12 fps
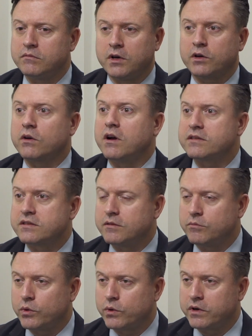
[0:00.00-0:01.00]
across the
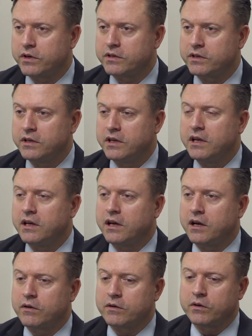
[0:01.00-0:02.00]
board
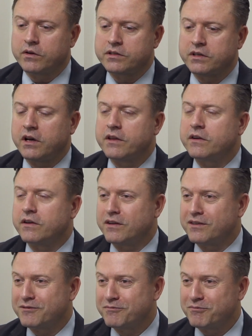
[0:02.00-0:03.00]
or to
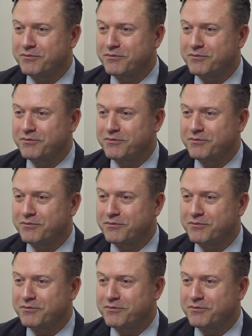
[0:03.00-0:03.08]
other